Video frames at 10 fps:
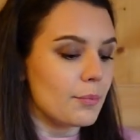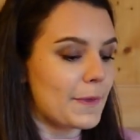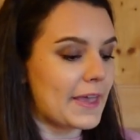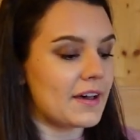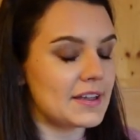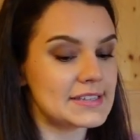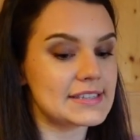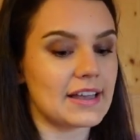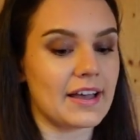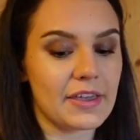
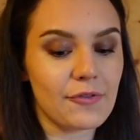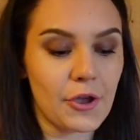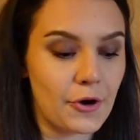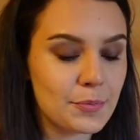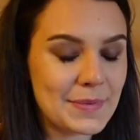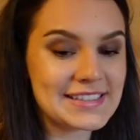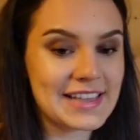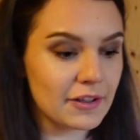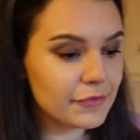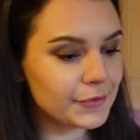because if I hurt
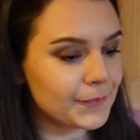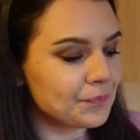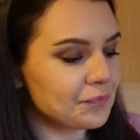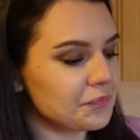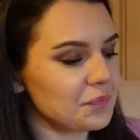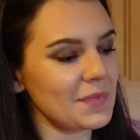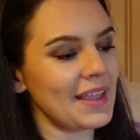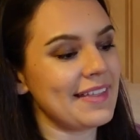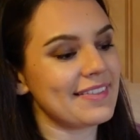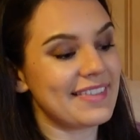myself,
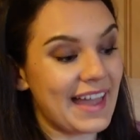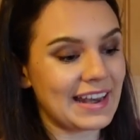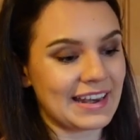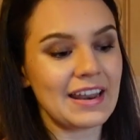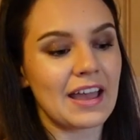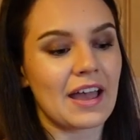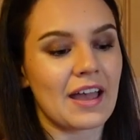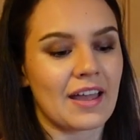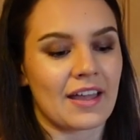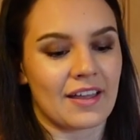then,
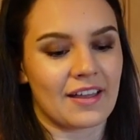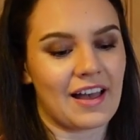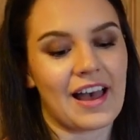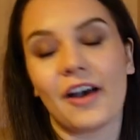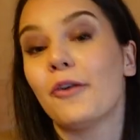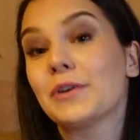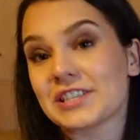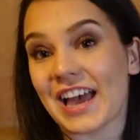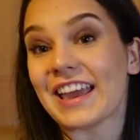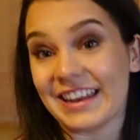
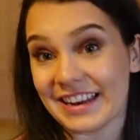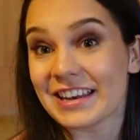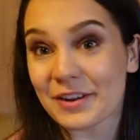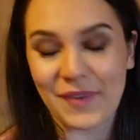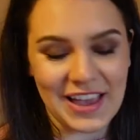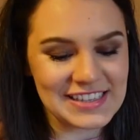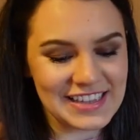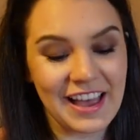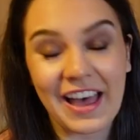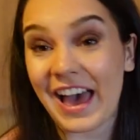which I did in the past,
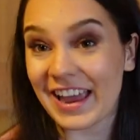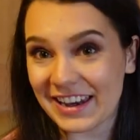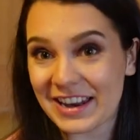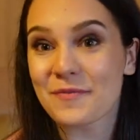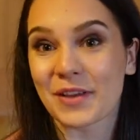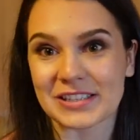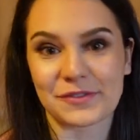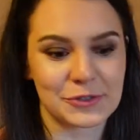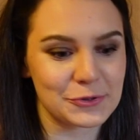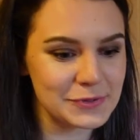I did it because
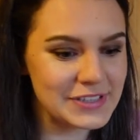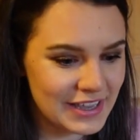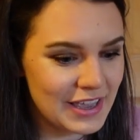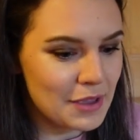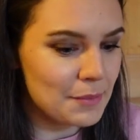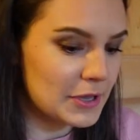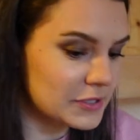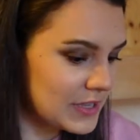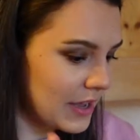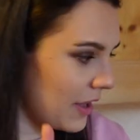of shoes,
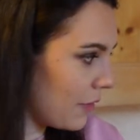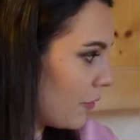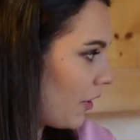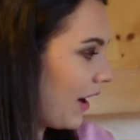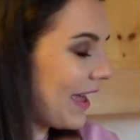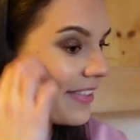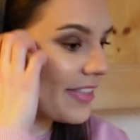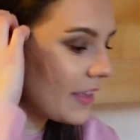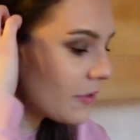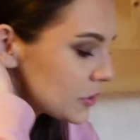because they were, I
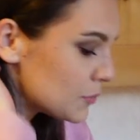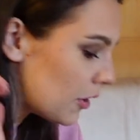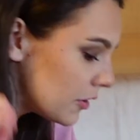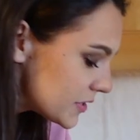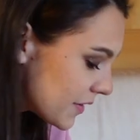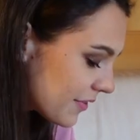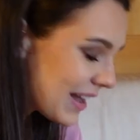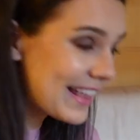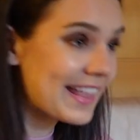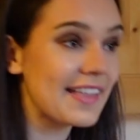think, too small or something
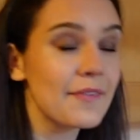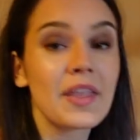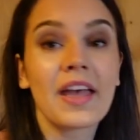like that.